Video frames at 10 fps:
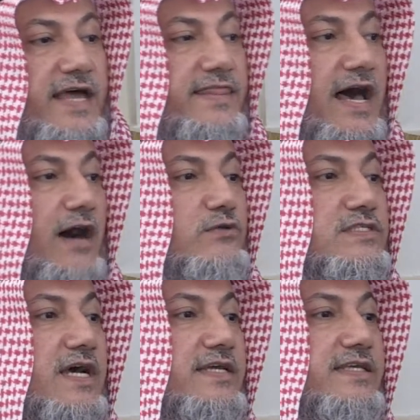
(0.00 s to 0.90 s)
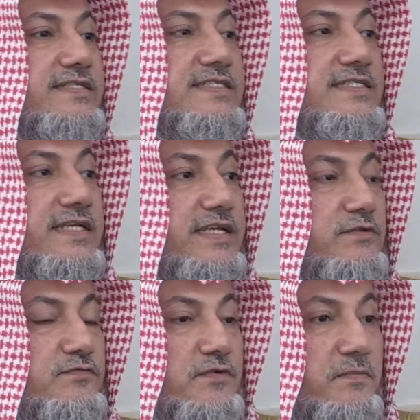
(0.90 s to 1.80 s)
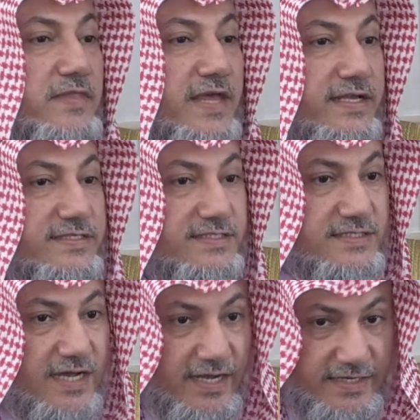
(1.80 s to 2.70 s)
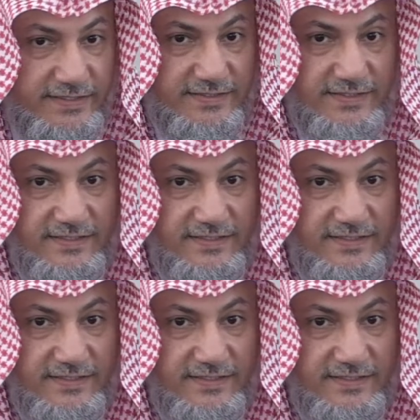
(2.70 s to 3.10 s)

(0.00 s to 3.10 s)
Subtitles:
and the outside is seen from the inside.